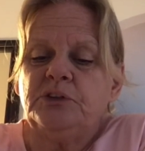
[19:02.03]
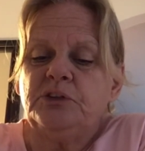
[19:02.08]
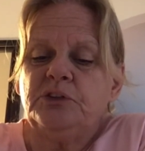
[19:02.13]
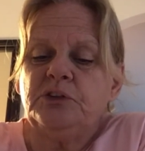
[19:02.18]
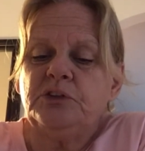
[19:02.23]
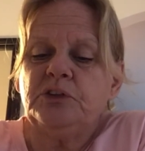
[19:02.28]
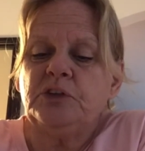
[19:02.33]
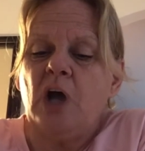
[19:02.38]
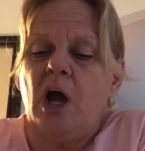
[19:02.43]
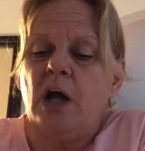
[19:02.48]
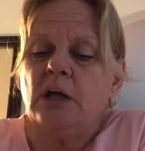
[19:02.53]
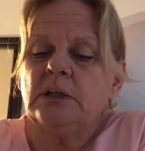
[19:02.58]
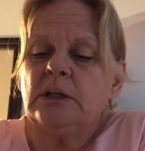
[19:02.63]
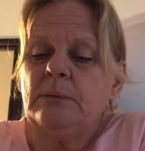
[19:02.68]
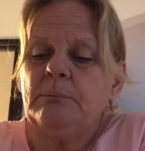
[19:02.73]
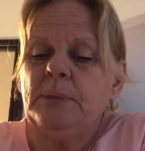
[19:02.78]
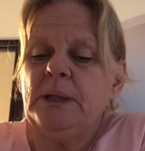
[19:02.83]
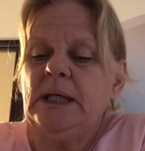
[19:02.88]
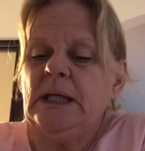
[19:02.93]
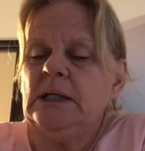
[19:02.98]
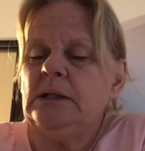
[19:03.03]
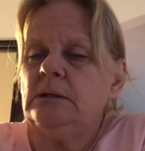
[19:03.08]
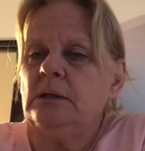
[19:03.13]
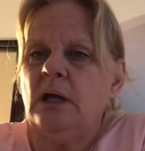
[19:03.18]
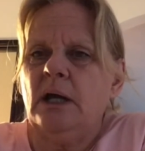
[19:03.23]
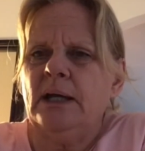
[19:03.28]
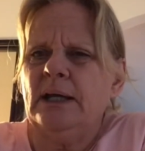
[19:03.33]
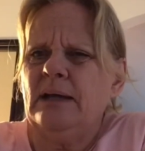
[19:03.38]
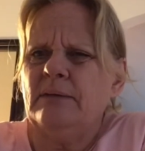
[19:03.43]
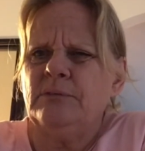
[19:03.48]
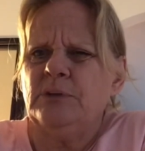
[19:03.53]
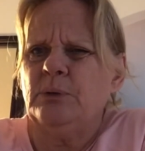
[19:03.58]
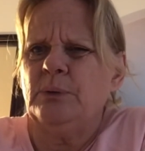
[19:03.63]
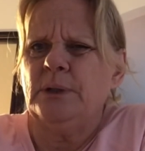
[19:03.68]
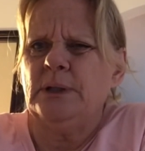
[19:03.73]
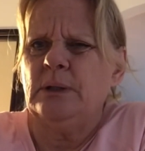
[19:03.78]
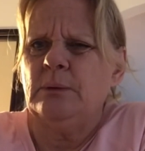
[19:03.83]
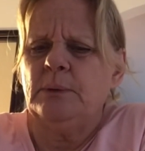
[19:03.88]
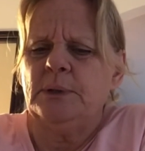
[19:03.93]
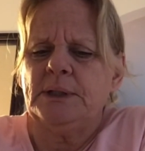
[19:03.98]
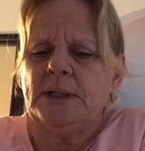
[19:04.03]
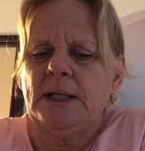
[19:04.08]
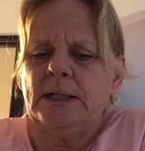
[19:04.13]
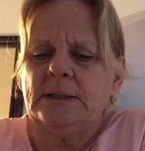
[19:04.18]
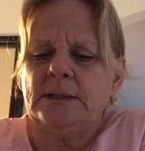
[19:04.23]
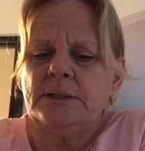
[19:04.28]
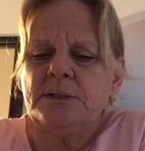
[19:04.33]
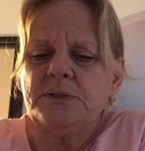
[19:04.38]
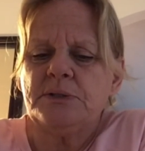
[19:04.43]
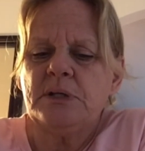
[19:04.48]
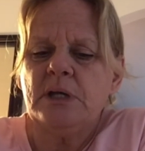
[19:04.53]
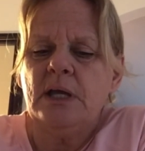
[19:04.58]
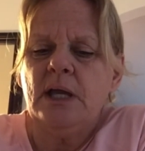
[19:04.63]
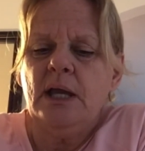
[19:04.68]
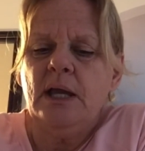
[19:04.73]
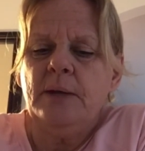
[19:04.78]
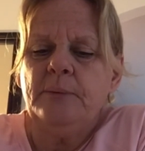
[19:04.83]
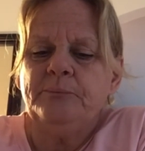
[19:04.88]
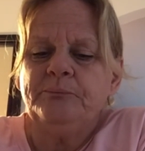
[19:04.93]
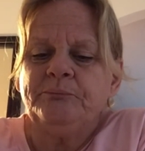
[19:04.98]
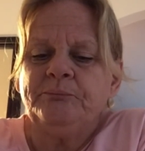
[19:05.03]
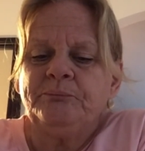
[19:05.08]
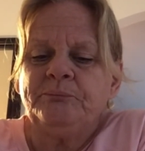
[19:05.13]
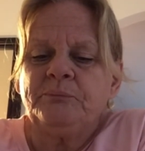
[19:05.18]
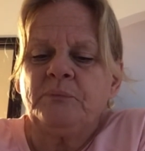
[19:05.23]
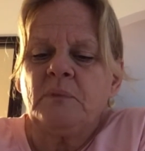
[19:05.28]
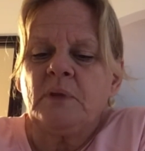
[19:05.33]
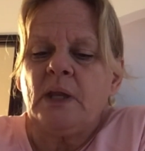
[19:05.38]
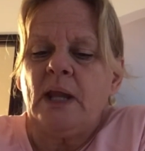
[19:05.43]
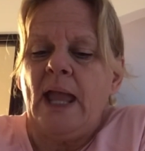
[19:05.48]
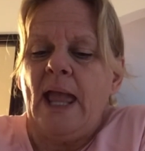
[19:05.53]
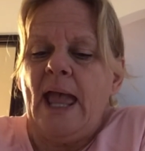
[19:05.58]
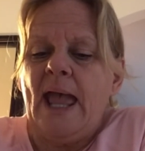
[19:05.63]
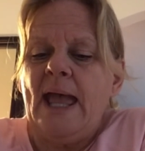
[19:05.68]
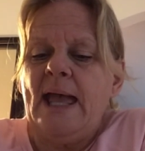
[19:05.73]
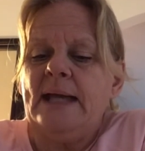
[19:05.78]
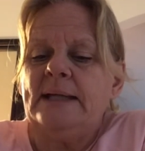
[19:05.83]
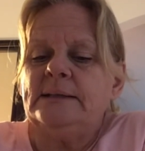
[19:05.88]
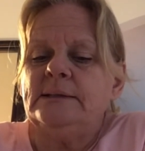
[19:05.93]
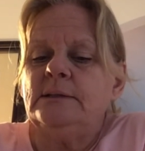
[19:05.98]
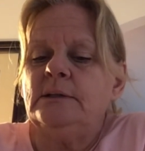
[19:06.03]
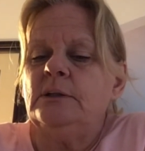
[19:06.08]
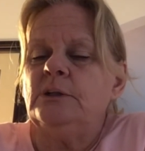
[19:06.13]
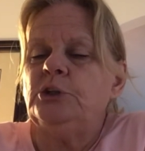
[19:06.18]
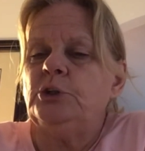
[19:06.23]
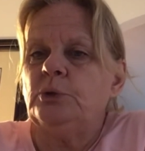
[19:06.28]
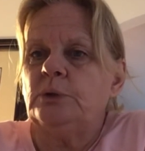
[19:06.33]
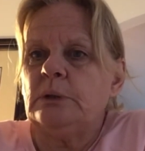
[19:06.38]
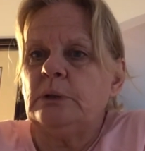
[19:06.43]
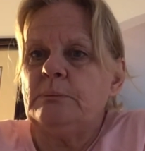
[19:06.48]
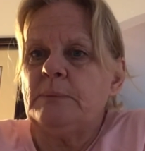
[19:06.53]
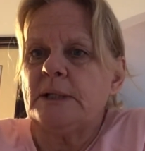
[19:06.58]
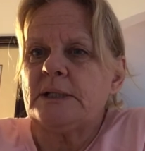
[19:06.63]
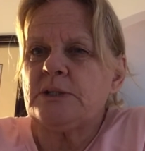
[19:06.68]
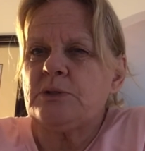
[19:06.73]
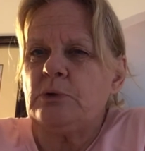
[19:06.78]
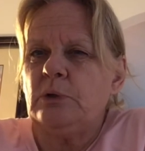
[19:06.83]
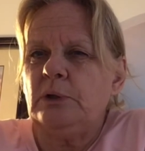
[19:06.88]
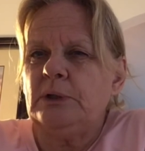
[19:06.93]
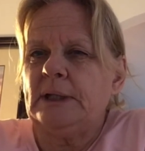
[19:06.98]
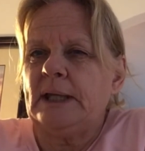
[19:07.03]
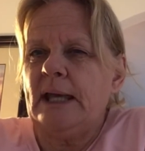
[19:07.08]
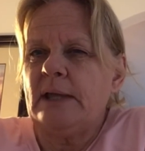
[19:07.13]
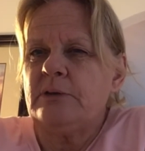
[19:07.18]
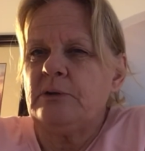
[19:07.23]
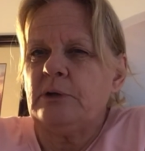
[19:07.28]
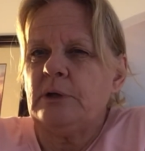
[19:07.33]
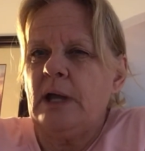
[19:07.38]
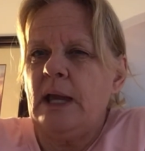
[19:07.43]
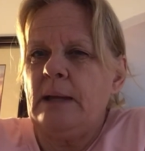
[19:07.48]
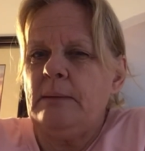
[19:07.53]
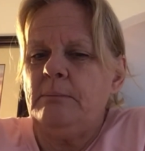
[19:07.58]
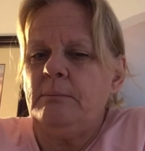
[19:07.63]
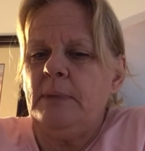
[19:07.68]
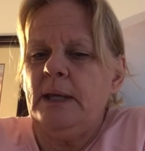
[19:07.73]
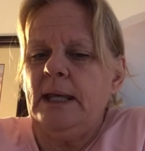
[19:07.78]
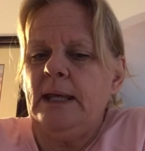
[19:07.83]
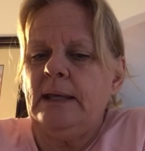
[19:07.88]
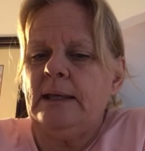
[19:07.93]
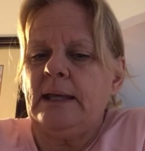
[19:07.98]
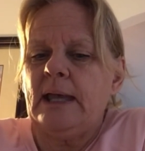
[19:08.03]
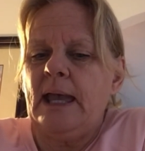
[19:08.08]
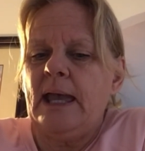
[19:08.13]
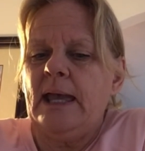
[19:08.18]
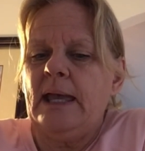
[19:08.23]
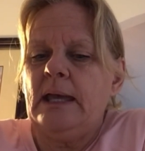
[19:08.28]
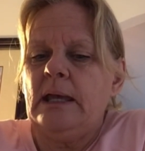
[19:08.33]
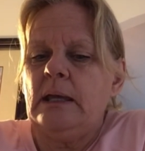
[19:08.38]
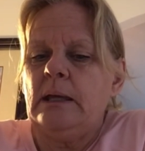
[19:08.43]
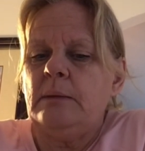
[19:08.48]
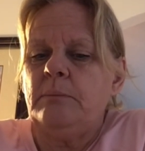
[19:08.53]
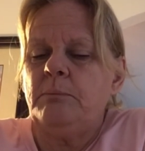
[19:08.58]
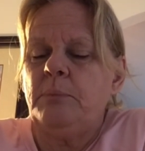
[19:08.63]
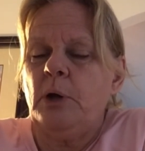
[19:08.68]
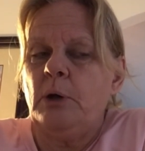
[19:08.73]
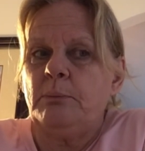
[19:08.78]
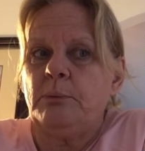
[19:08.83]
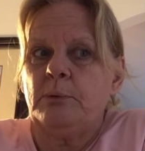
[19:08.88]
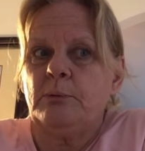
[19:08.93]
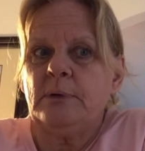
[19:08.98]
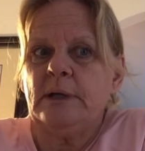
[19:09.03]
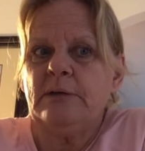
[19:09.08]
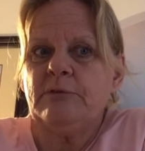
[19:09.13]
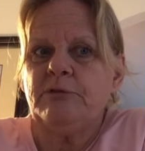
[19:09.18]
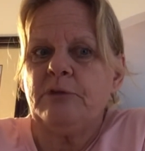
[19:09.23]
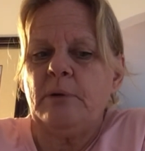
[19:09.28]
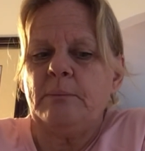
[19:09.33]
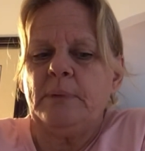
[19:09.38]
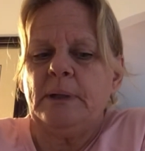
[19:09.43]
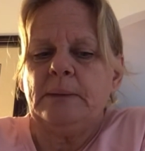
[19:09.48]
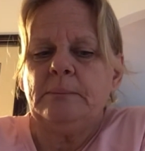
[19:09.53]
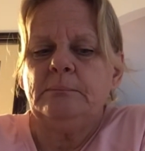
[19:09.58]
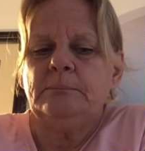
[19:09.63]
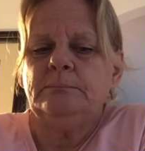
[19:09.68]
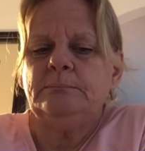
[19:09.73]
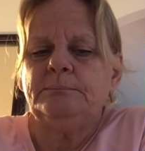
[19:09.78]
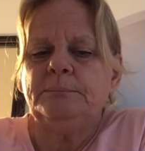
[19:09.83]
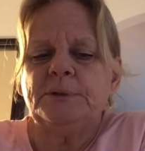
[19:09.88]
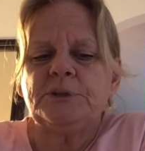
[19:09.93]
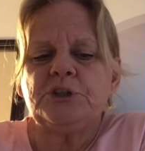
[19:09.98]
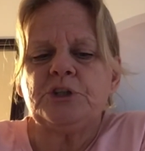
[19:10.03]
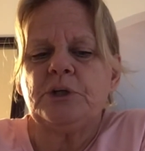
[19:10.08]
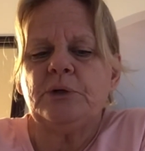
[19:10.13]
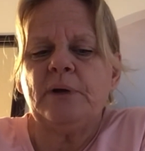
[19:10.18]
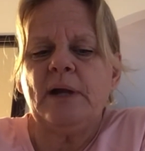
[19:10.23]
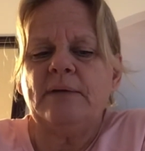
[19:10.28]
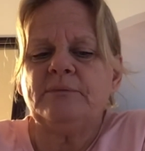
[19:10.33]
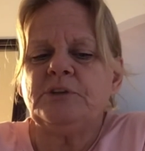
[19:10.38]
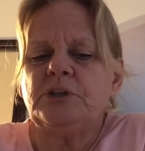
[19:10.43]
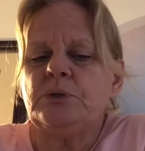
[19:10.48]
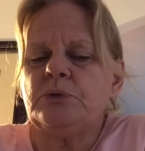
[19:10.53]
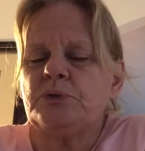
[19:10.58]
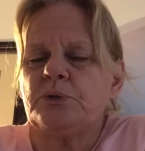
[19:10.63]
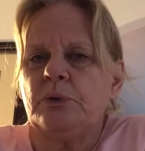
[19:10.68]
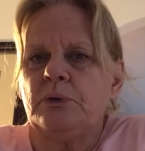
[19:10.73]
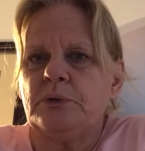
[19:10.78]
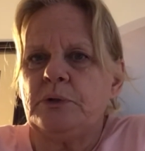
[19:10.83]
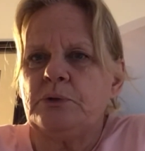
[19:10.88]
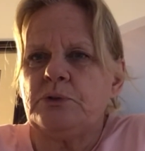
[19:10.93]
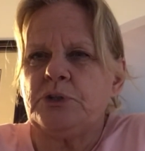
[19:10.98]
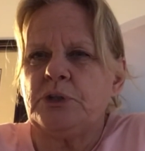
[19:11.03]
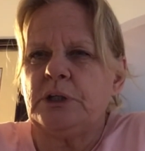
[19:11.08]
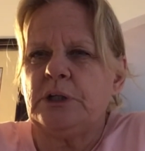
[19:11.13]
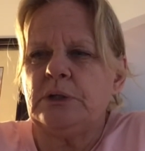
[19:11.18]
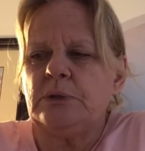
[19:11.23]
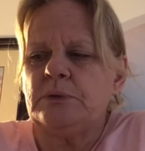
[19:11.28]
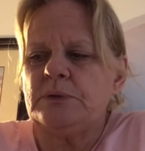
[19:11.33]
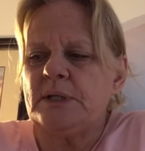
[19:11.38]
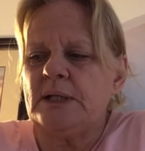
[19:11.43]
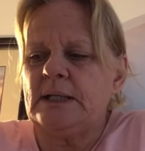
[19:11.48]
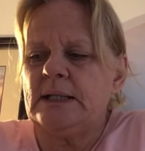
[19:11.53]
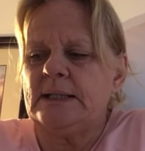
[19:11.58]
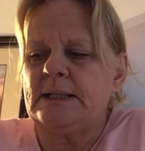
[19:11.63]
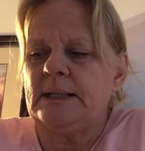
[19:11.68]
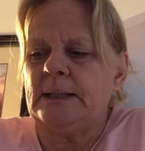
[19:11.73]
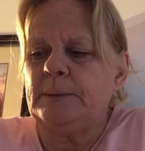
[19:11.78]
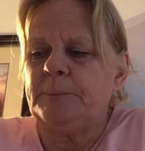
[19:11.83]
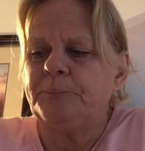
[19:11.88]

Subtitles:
tonka bean. I have no idea what that is. And you can mix it all together and make a potpourri from it. But you don't have to use all those. You can use anything.